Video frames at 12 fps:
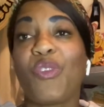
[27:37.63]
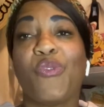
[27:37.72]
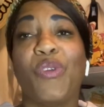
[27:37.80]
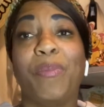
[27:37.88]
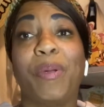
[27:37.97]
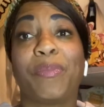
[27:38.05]

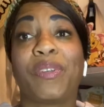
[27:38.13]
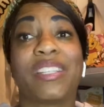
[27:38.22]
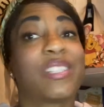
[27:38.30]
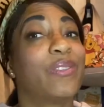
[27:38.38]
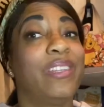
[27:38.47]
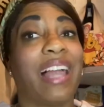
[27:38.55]
Remember, the
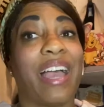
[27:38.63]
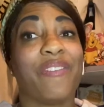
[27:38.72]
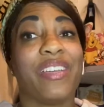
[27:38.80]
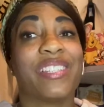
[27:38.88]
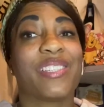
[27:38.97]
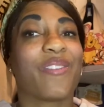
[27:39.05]
sweet life
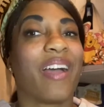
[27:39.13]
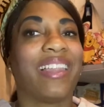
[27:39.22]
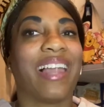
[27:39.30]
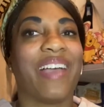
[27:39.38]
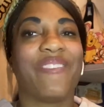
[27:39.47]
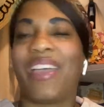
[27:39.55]
is the right
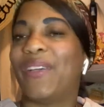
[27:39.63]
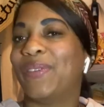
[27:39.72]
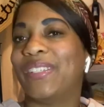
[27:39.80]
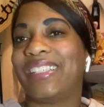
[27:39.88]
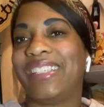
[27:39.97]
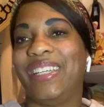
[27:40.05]
life and we'll
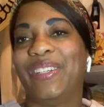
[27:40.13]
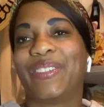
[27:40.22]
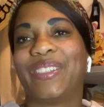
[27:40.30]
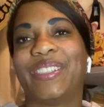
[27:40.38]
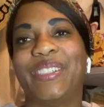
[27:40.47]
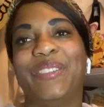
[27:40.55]
see you real
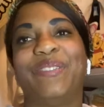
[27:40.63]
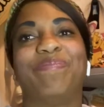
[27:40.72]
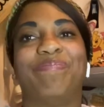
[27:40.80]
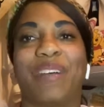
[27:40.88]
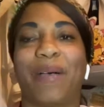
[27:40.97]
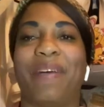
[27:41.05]
soon.
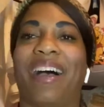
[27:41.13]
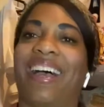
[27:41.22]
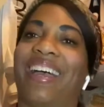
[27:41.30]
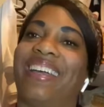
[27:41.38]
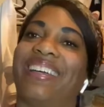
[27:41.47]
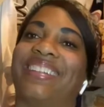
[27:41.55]

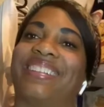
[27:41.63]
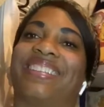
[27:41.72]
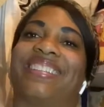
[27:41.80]
Bye-bye.